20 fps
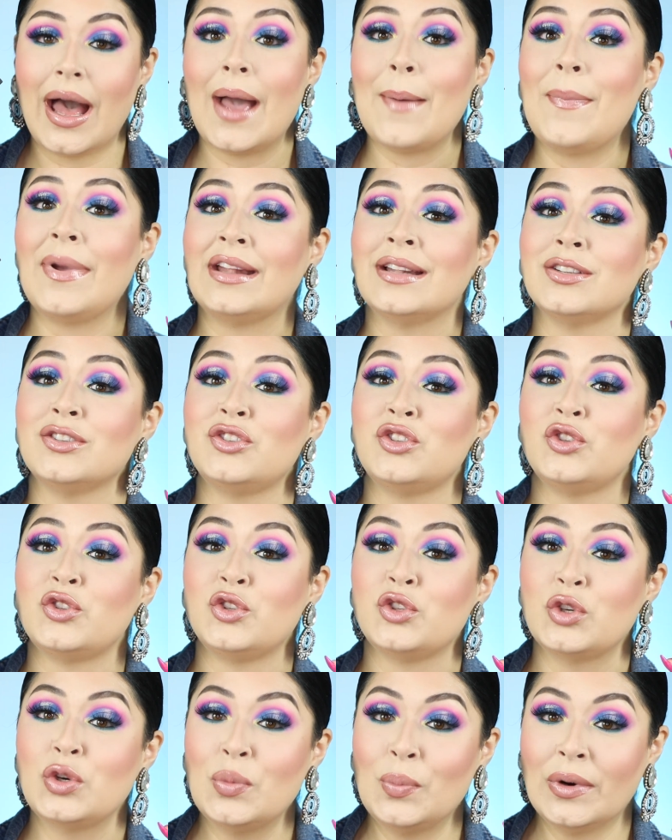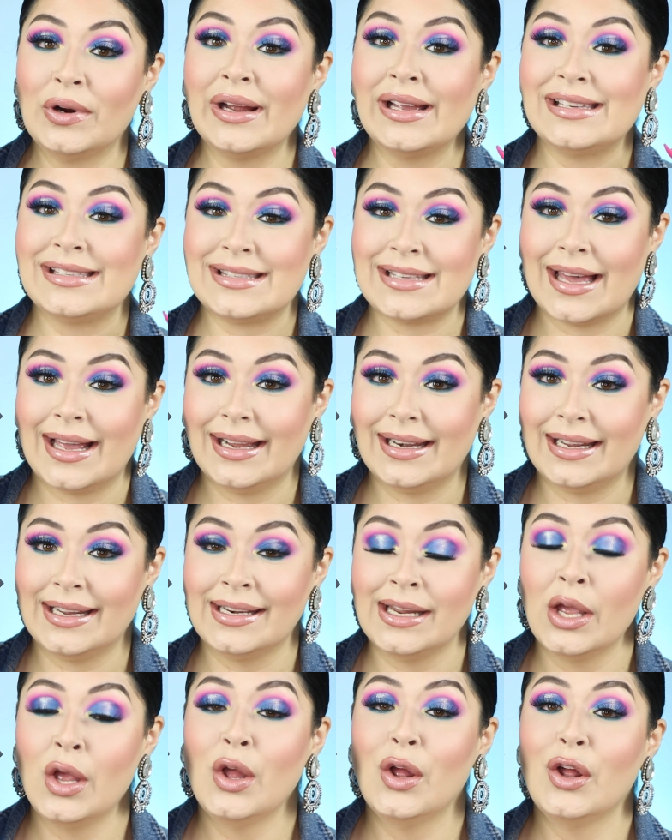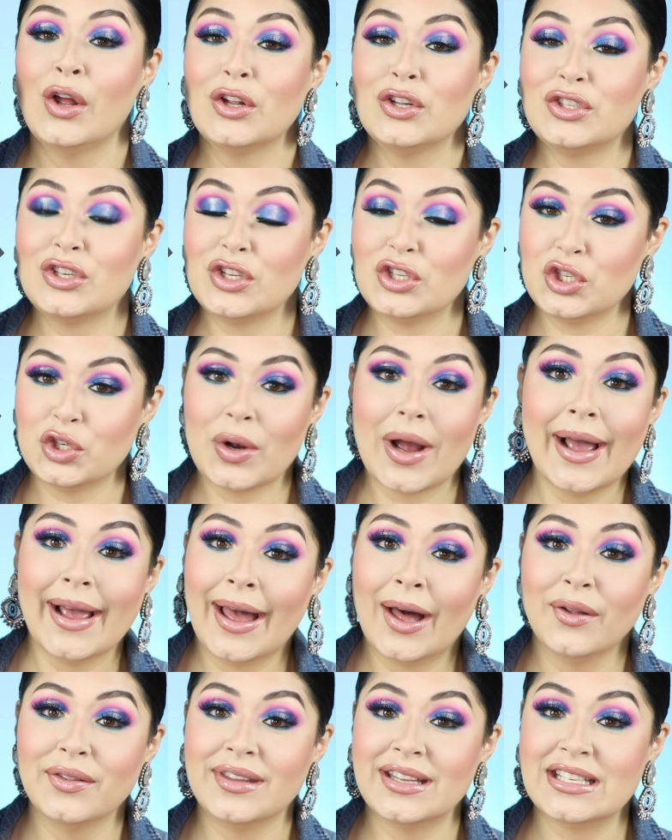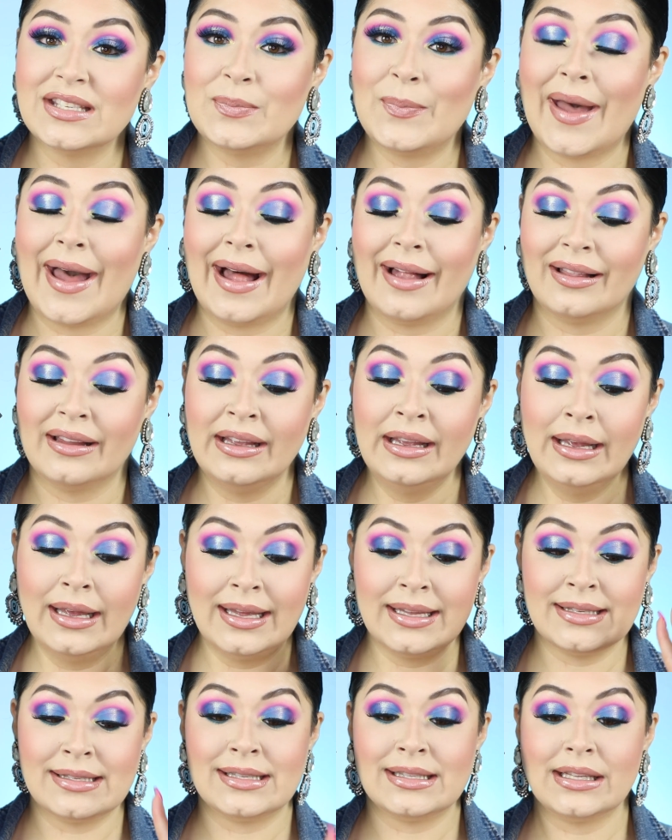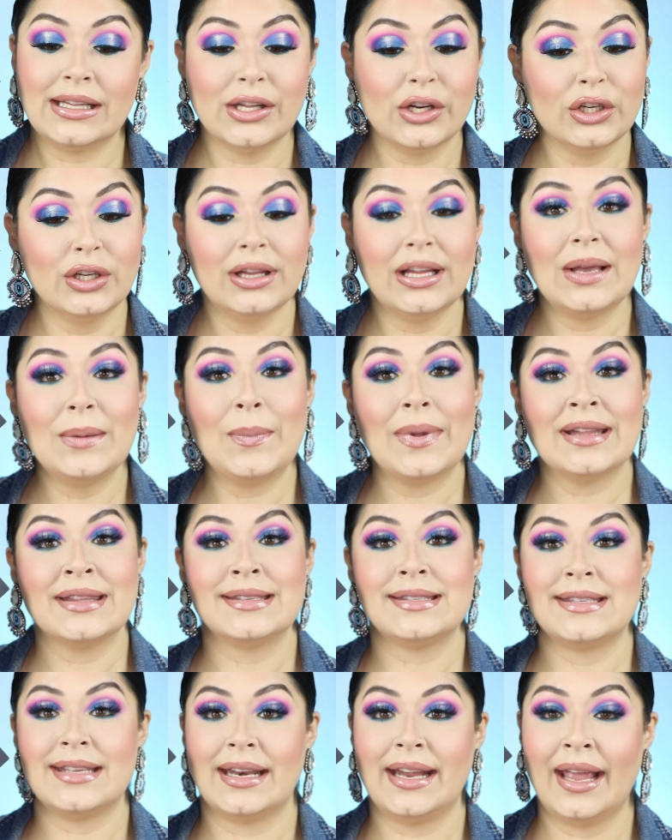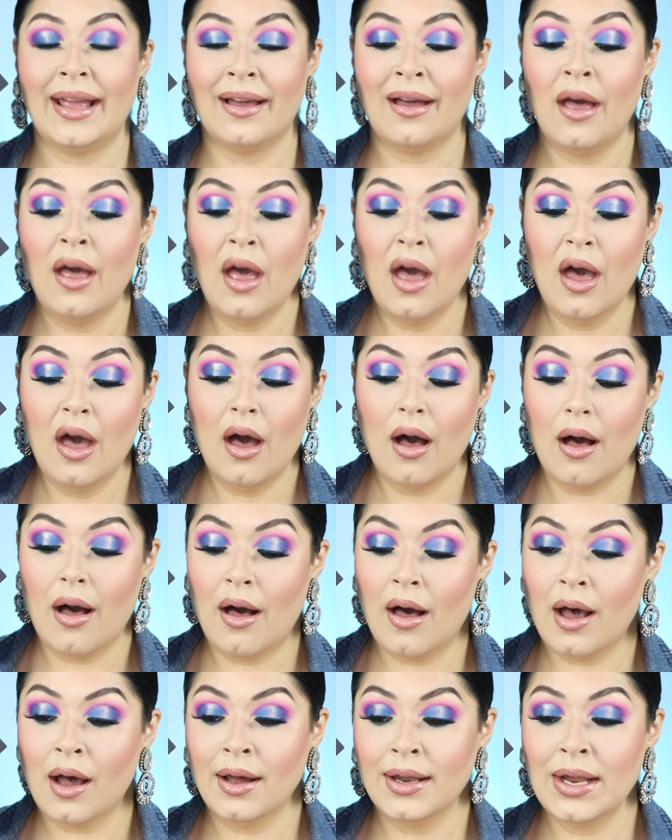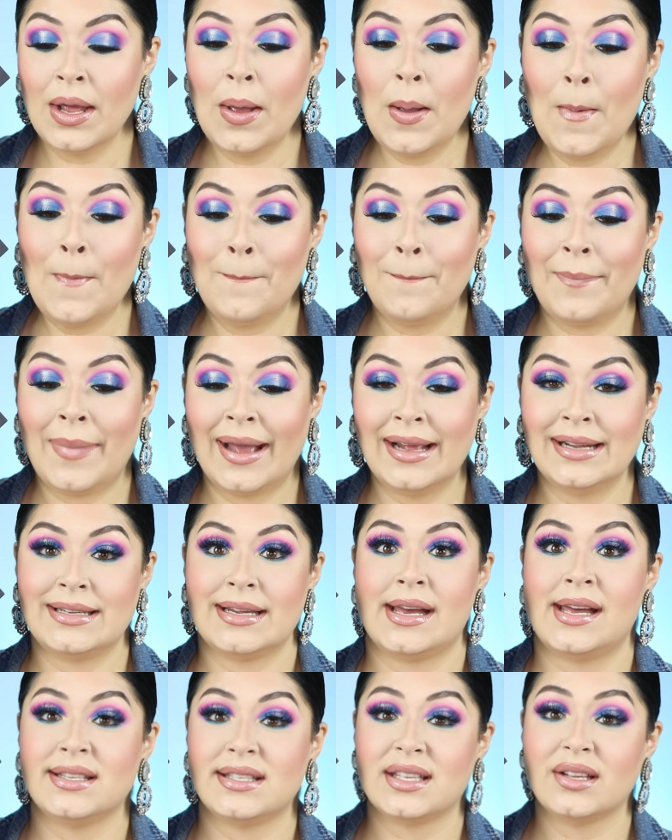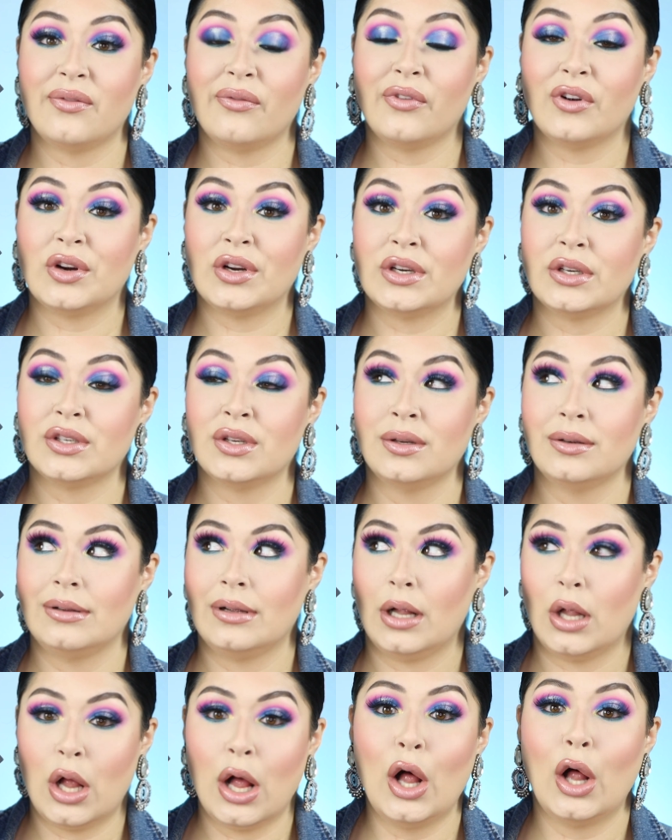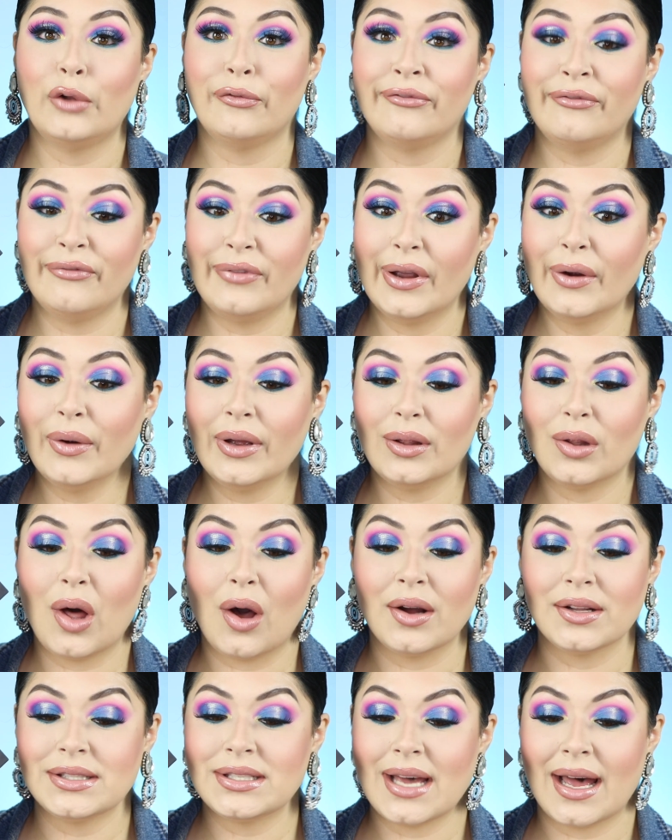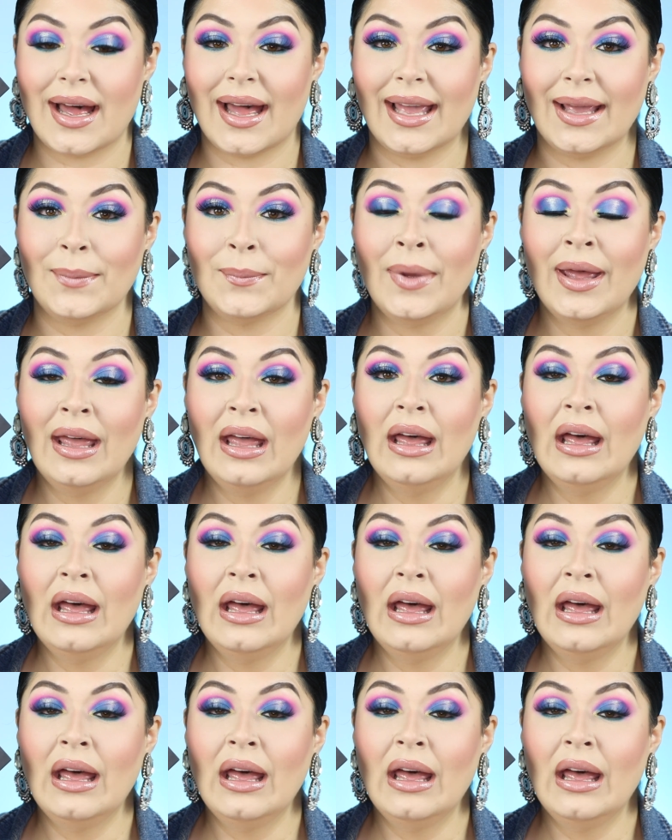I've been super excited to try out this palette. It's literally been sitting on my desk for a very long time.